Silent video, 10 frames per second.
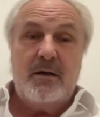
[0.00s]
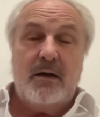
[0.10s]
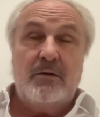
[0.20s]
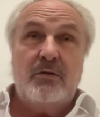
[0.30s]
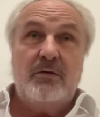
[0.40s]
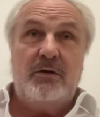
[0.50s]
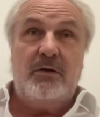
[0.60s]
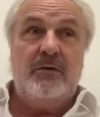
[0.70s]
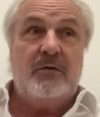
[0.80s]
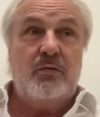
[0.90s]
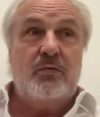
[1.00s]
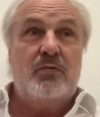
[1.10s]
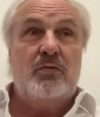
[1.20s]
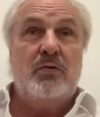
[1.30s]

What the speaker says: And you need to